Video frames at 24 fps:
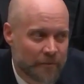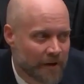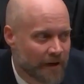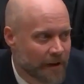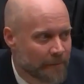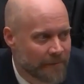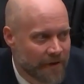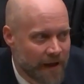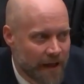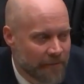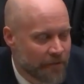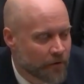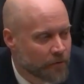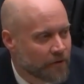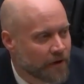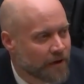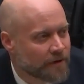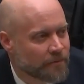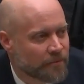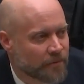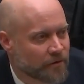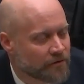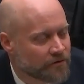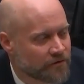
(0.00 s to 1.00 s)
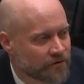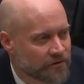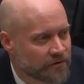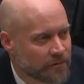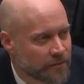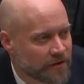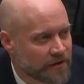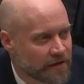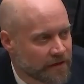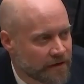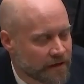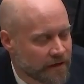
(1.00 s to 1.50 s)
but I'm not the right person
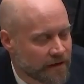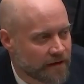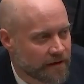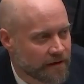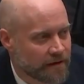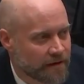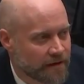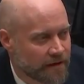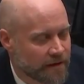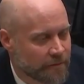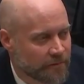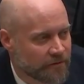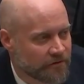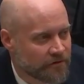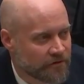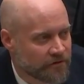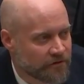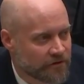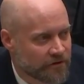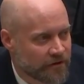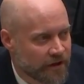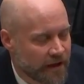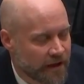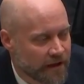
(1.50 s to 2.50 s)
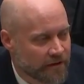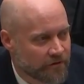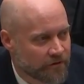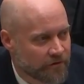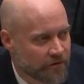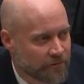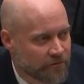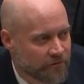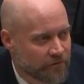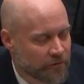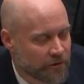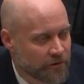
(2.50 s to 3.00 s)
to be in a position to
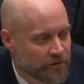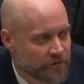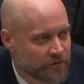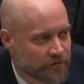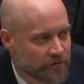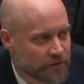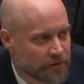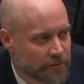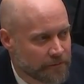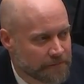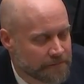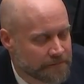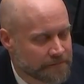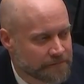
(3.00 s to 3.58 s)
answer them for you, sir.